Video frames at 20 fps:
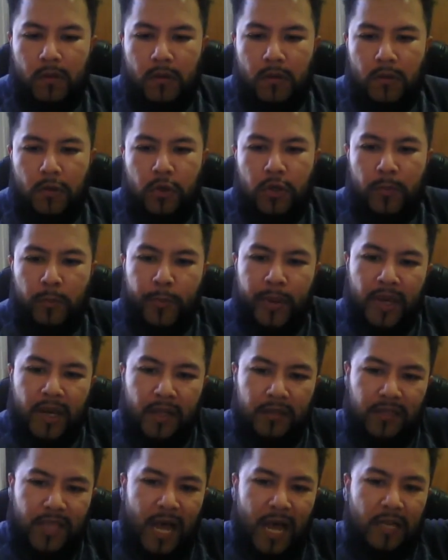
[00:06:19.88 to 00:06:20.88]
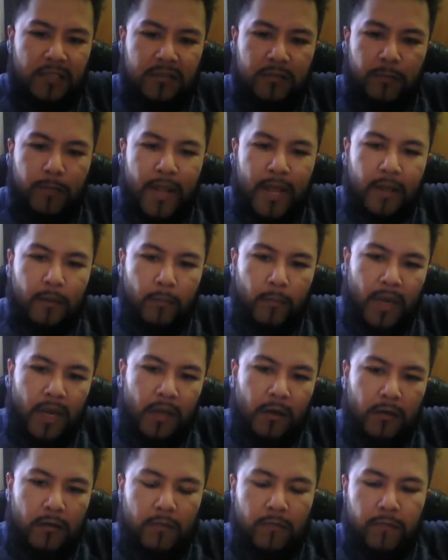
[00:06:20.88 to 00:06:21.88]
you can pick 1,000 black
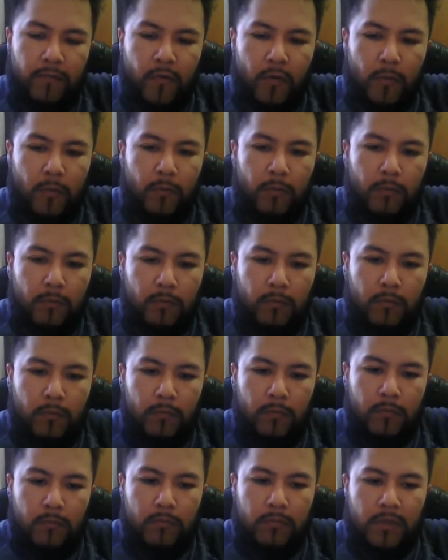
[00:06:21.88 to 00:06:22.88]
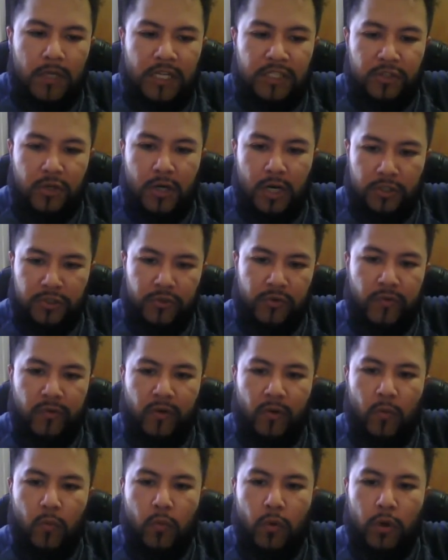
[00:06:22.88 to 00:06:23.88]
men from each country
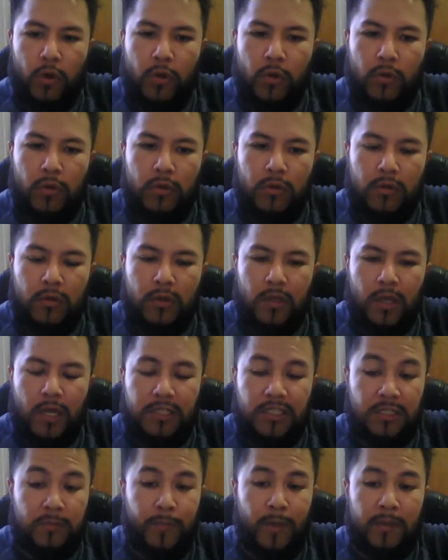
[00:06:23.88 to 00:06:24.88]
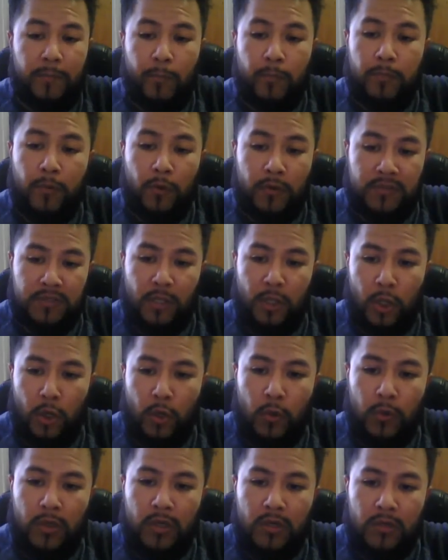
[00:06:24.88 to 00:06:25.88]
around the world, and just by looks
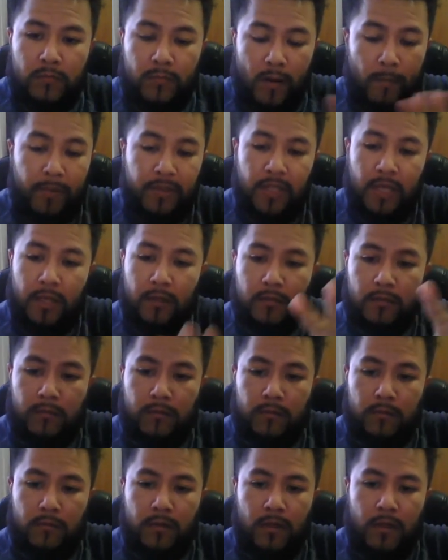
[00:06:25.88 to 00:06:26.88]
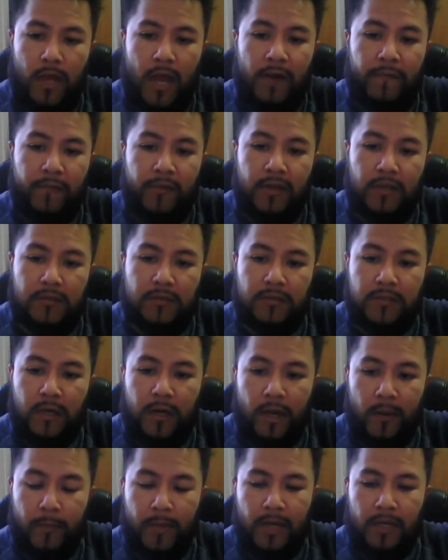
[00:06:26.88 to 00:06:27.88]
alone, remember that Africans, they're
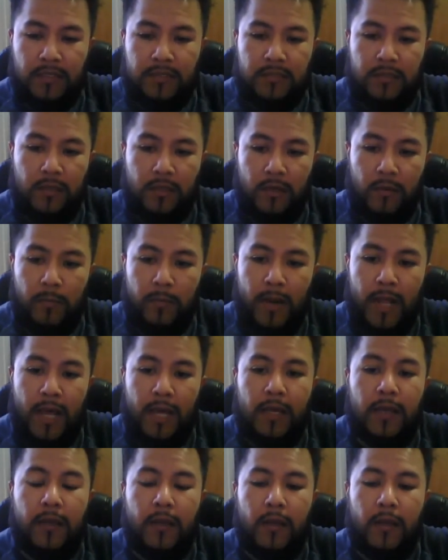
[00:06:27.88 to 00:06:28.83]
Hamites and they're black.